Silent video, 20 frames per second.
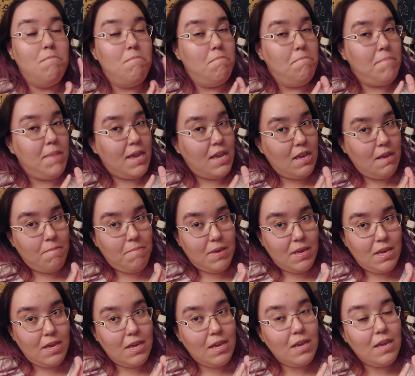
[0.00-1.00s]

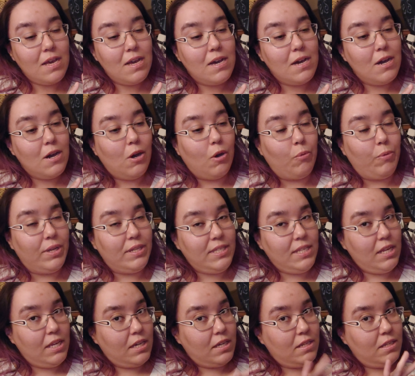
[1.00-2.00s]
maybe we
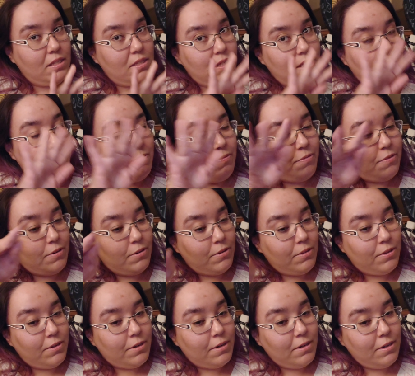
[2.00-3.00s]
take it a step
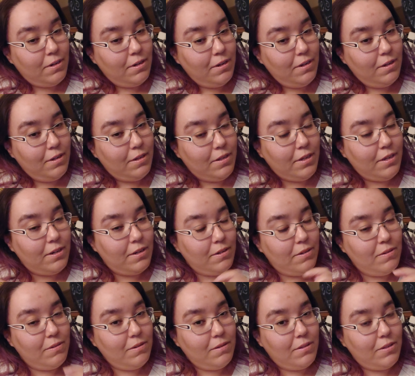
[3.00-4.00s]
further. You
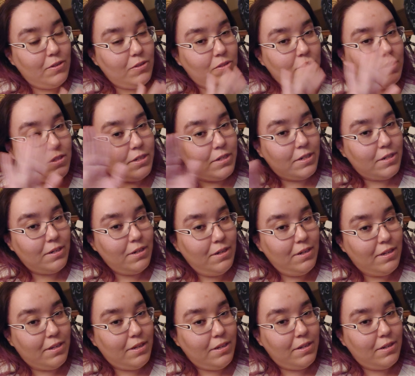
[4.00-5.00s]
know, this year,
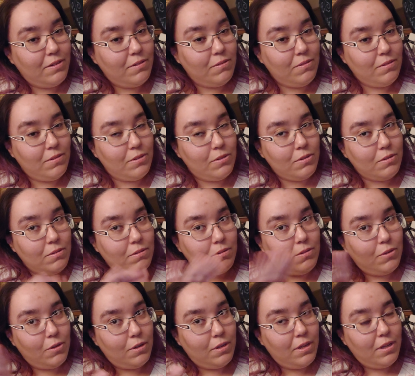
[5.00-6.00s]
you know, little
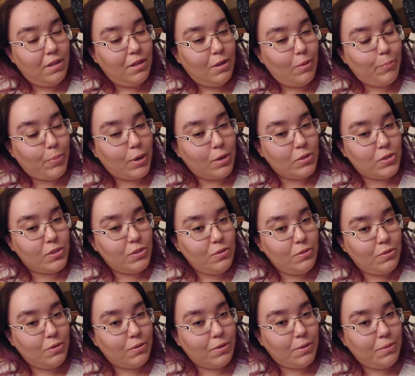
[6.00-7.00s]

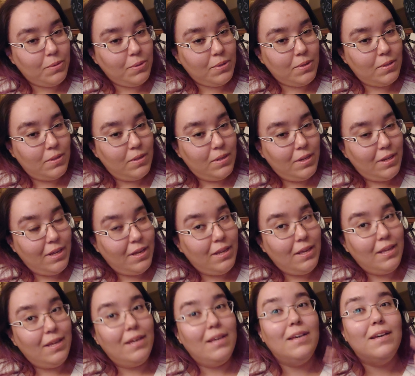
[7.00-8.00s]
personal growth.
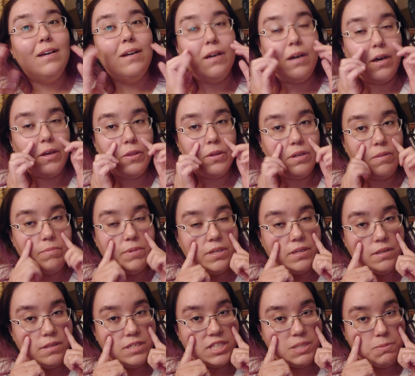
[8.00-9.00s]
Although to
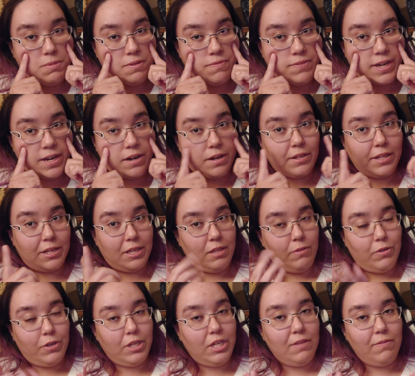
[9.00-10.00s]
be to be fair, like
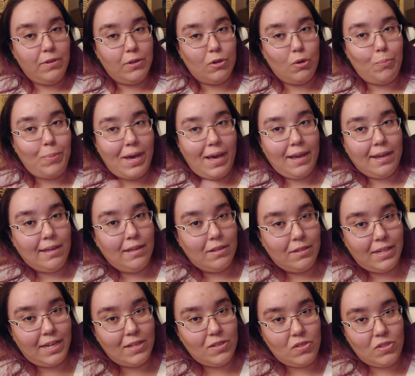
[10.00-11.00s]
you could even go back
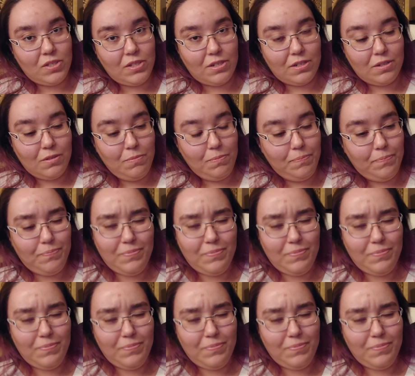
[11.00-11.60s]
last year.